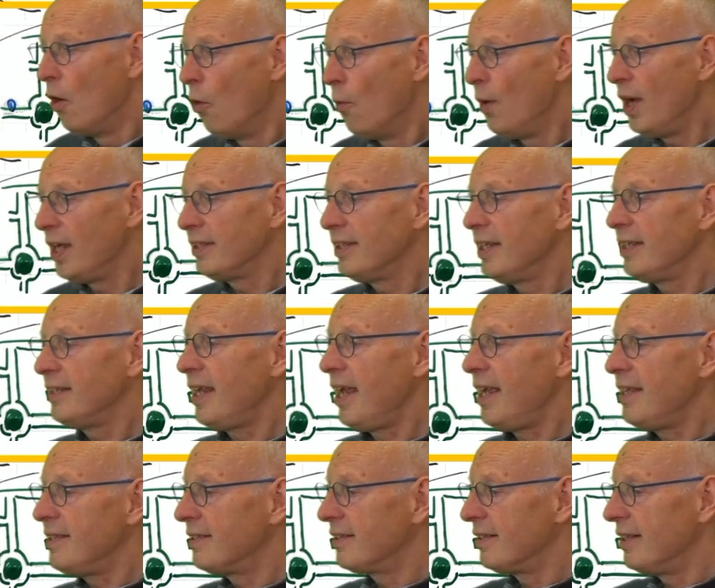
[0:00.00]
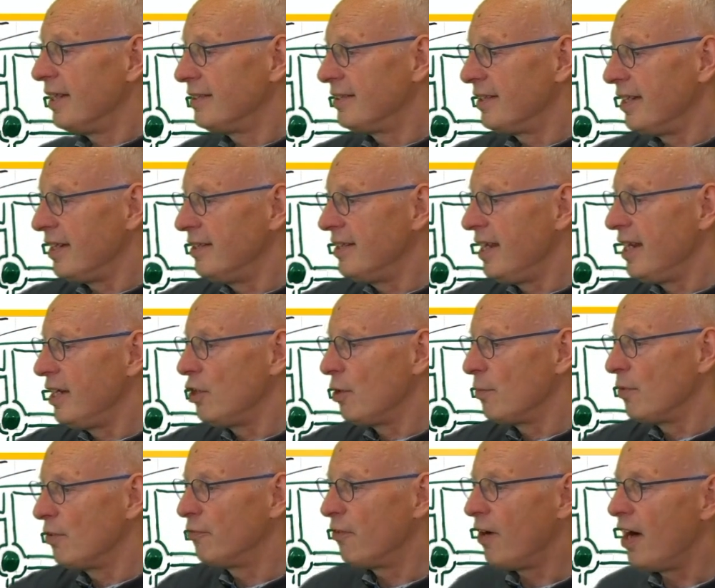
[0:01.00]
Well, that ends, let's say, day
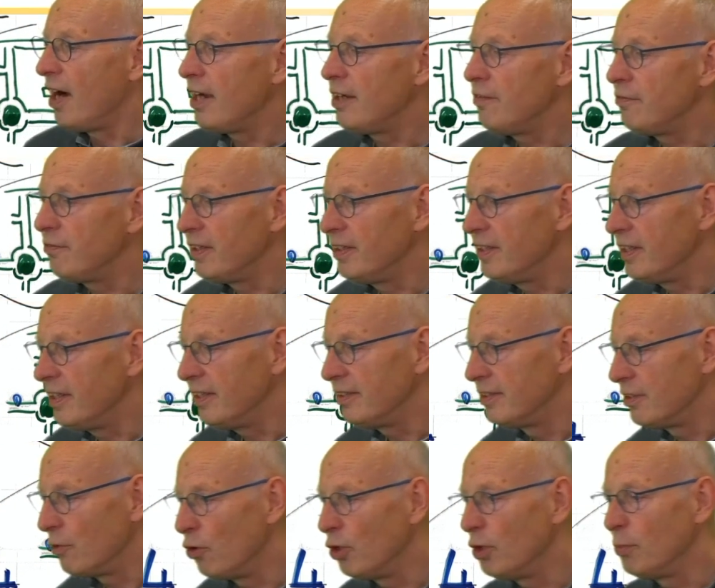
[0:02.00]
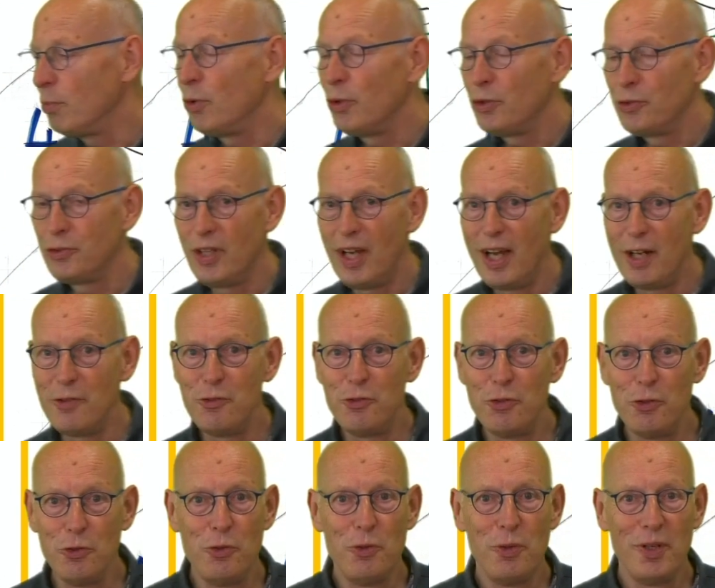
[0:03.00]
number 5, and it all boils down
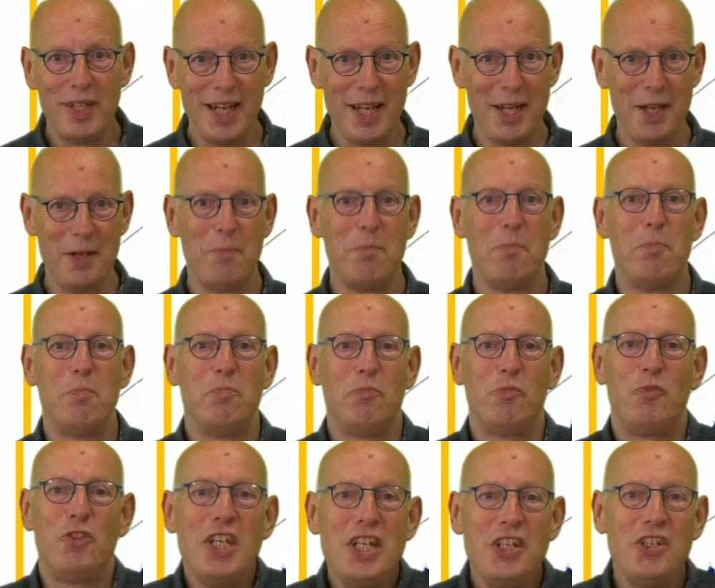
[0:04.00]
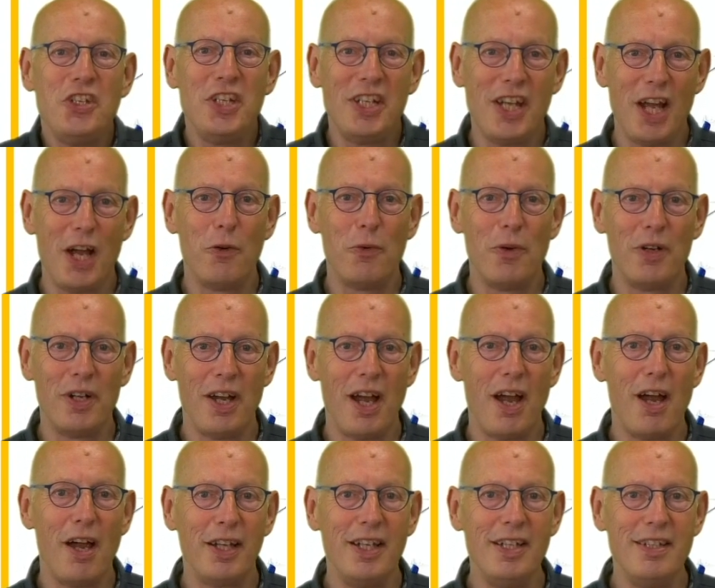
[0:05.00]
to, teaching our
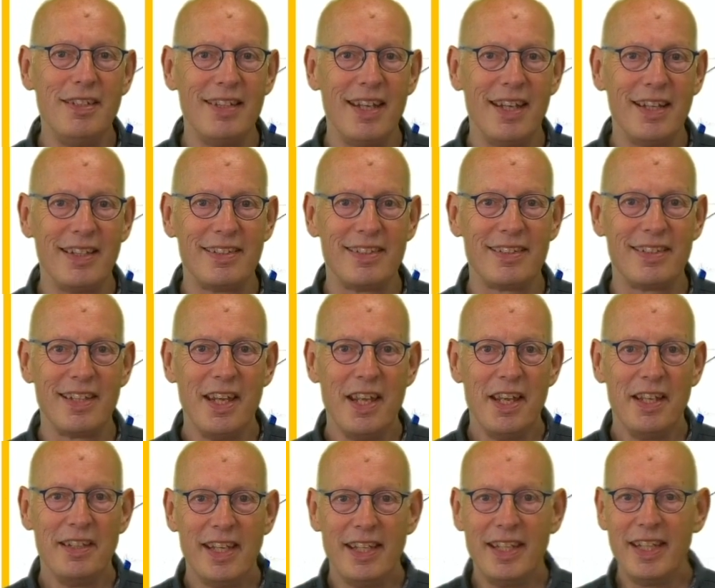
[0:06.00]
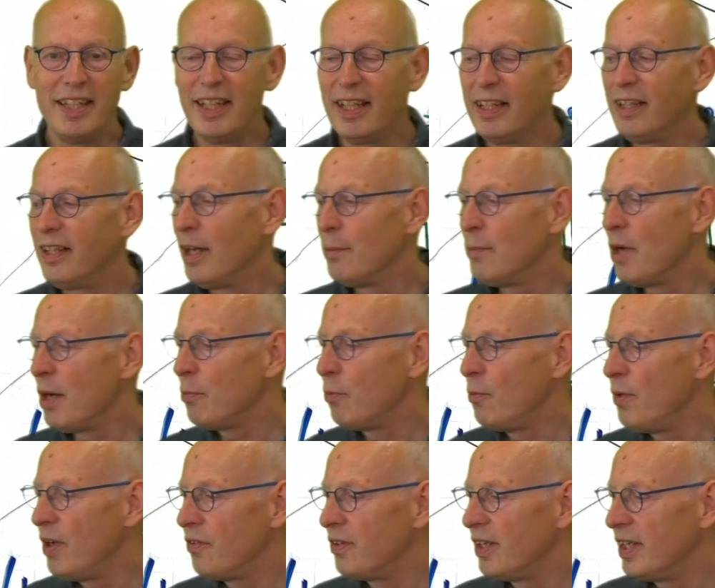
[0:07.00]
architects that they can come up
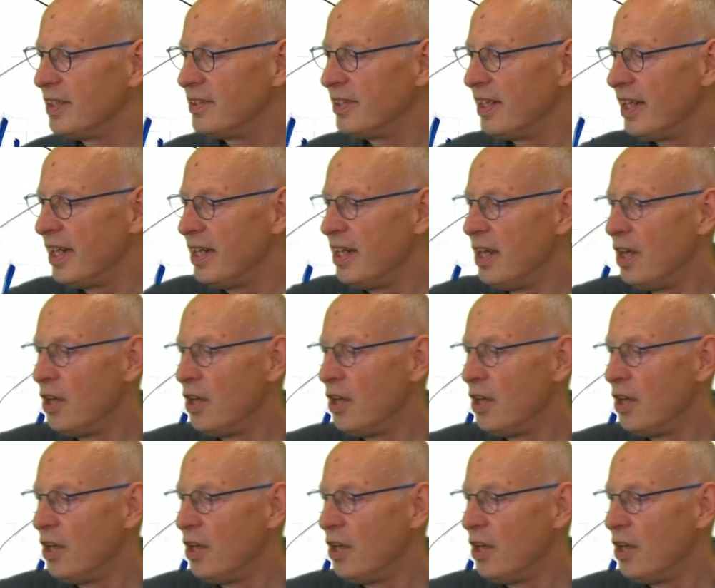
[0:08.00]
with, let's say,